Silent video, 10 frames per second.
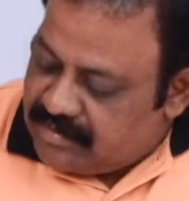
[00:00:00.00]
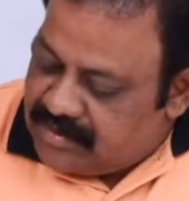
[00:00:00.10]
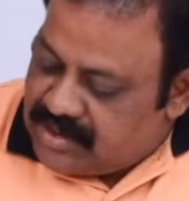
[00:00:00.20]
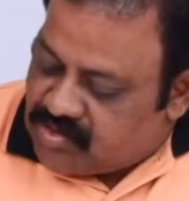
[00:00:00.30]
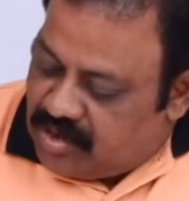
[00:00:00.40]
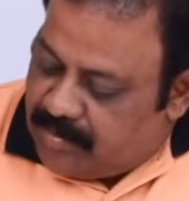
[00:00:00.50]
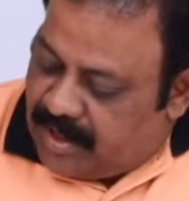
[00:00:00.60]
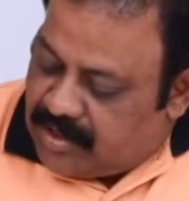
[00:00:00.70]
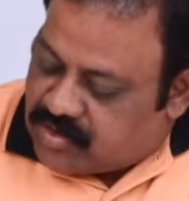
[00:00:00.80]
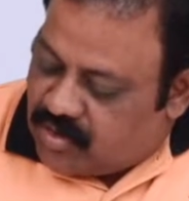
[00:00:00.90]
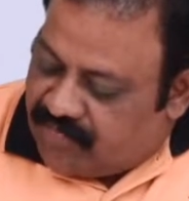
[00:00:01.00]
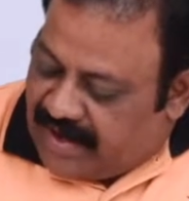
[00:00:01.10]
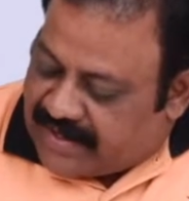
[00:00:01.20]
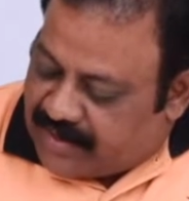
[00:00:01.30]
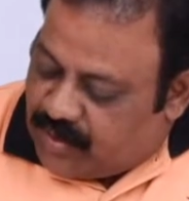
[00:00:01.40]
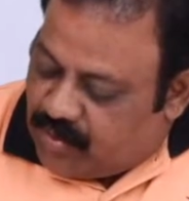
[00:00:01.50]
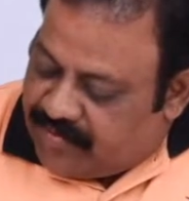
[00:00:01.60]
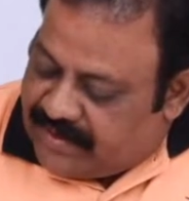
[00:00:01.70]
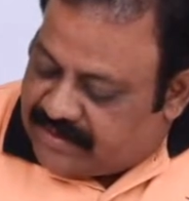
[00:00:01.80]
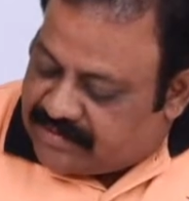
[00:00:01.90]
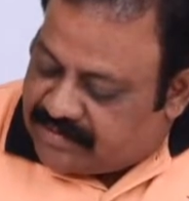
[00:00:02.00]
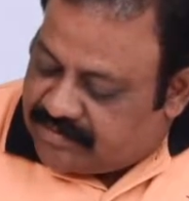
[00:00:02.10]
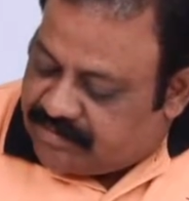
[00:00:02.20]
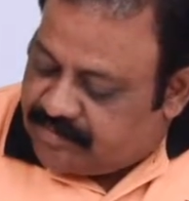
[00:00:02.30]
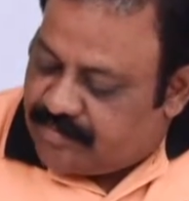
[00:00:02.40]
This will be also factory overheads.